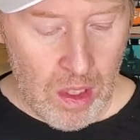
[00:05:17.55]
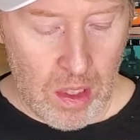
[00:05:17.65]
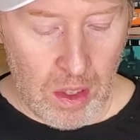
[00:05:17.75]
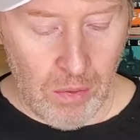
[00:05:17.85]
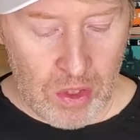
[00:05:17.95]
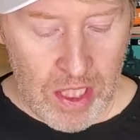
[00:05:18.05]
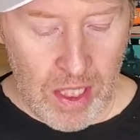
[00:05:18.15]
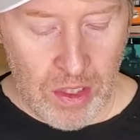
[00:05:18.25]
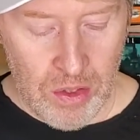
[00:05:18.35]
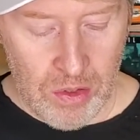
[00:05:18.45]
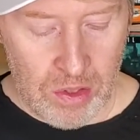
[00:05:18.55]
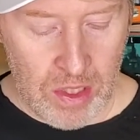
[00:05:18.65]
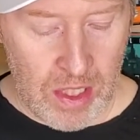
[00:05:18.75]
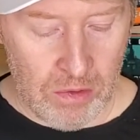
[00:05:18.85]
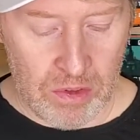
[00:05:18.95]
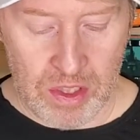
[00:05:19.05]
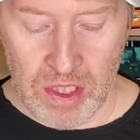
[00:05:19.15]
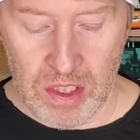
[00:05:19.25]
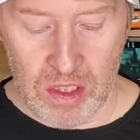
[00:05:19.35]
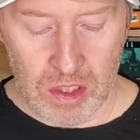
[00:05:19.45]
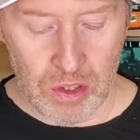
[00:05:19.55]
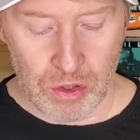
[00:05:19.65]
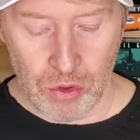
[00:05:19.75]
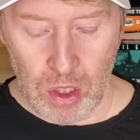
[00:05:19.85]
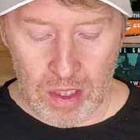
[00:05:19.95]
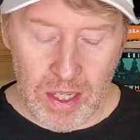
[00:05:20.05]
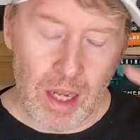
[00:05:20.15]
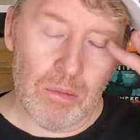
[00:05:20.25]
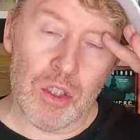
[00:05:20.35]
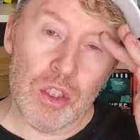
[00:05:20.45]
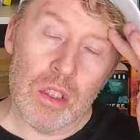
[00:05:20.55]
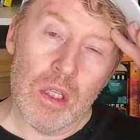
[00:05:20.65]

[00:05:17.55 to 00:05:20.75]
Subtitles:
At level 10, you're going to get resistance to necrotic damage.